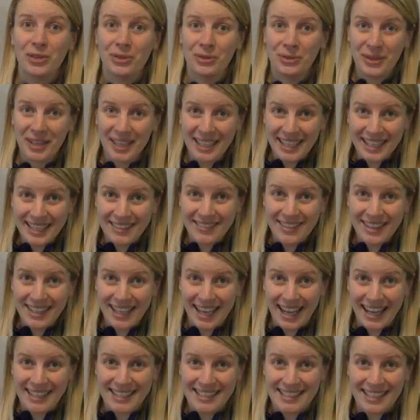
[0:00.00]
3 of the
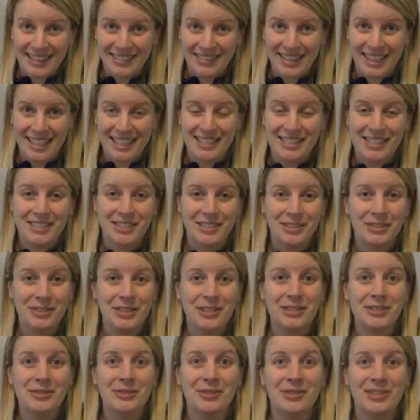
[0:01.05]
activity,
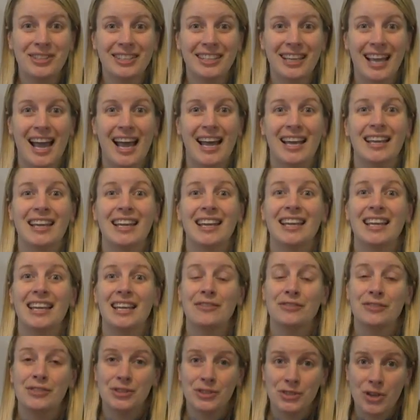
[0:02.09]
students will look at
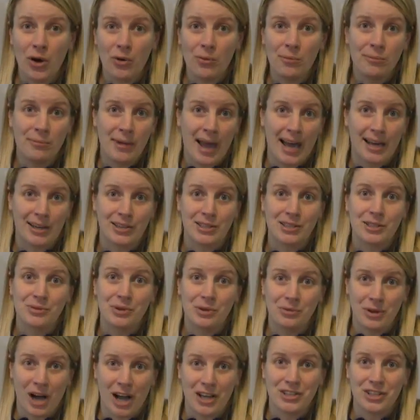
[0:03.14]
if soap matters
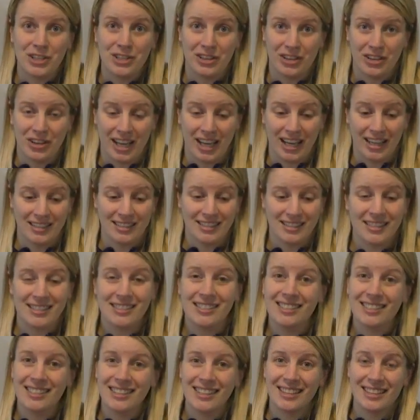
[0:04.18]
when washing their hands.
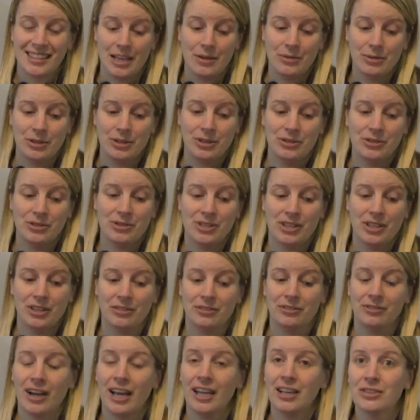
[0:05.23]
They will use their
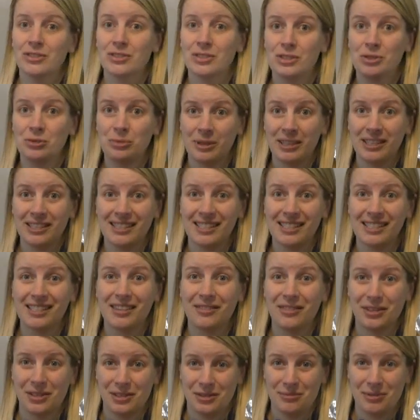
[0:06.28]
final 2 pieces
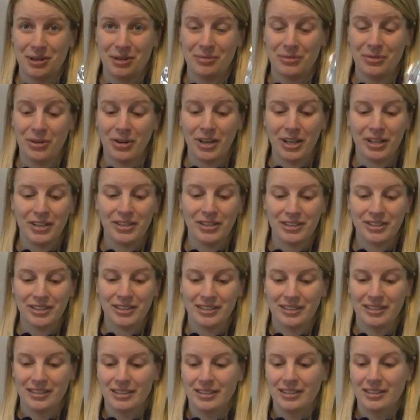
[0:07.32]
of aluminum foil,
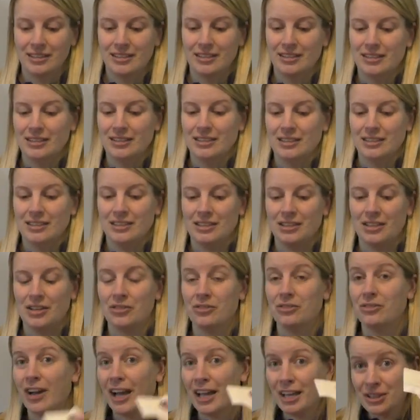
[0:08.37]
their
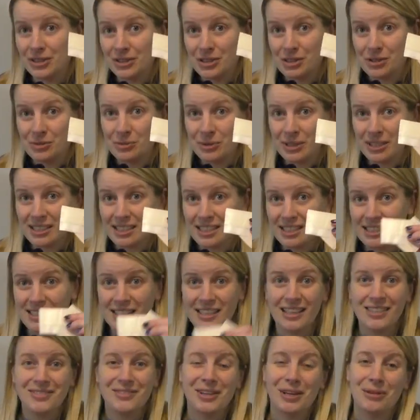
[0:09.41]
final 2 pieces
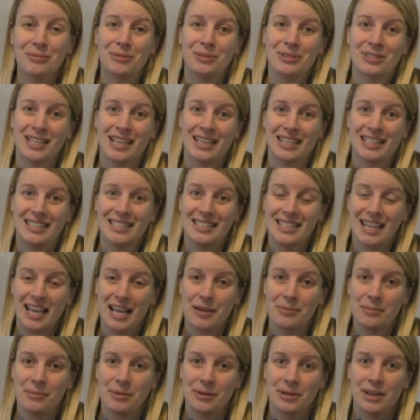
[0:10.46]
of double-sided
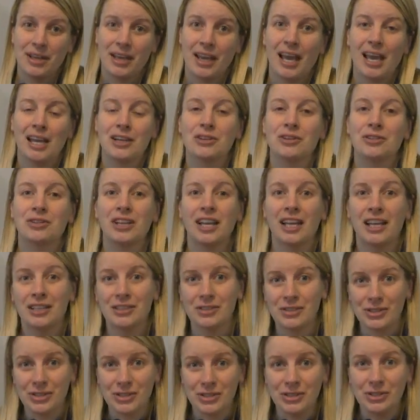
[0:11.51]
tape, and
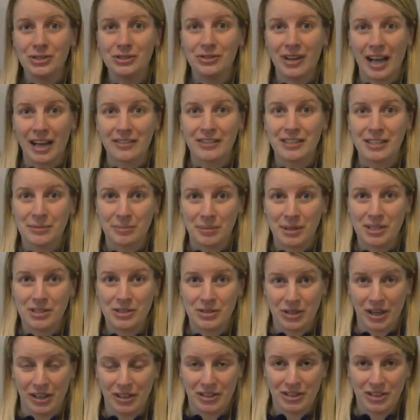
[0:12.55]
create 2 virus B
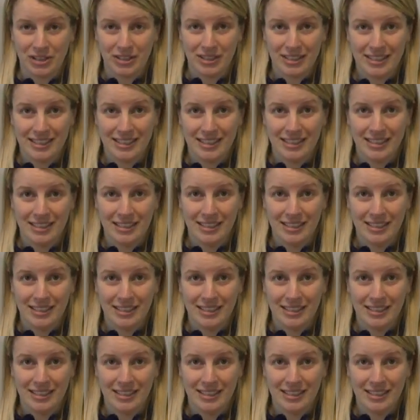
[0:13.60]
structures.